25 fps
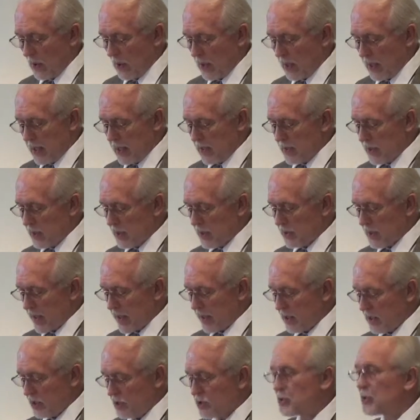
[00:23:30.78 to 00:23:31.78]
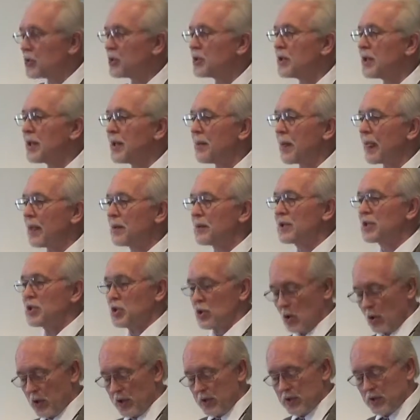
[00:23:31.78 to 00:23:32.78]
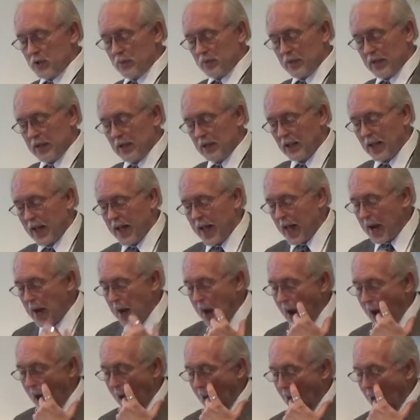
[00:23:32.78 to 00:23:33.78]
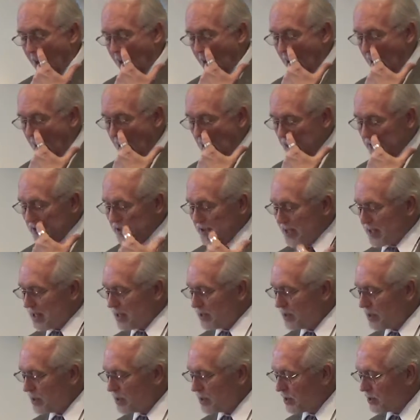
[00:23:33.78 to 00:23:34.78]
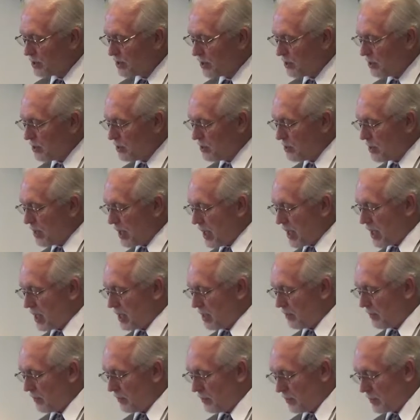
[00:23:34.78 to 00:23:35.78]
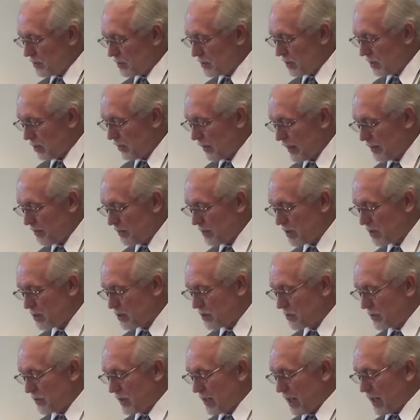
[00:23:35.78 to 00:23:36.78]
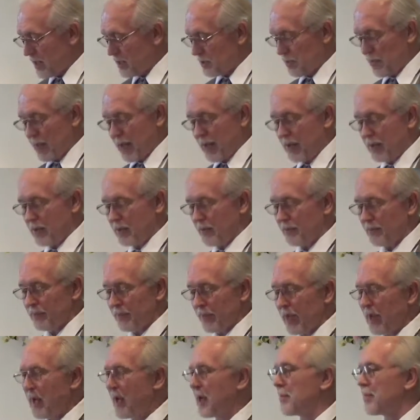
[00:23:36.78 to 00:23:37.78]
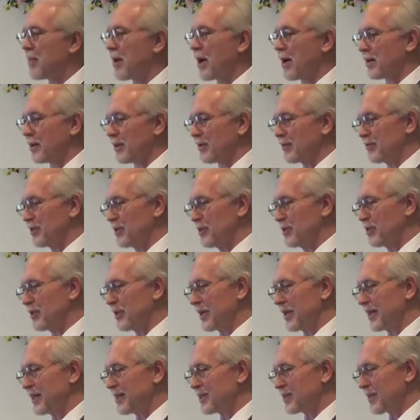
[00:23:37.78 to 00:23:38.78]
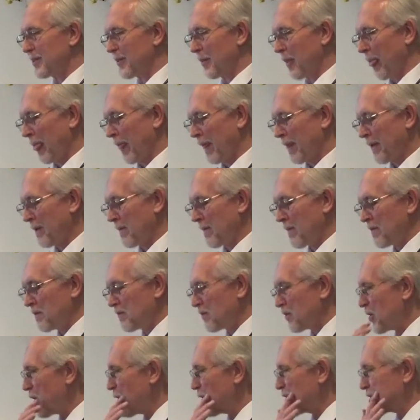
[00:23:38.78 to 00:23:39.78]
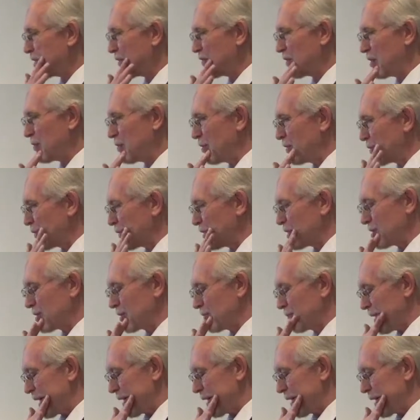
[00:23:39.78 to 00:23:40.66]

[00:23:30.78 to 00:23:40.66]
In this I can truly rejoice and be glad. Indeed, this is a new day which the great mystery has made. I borrowed a few things for those of you with Christian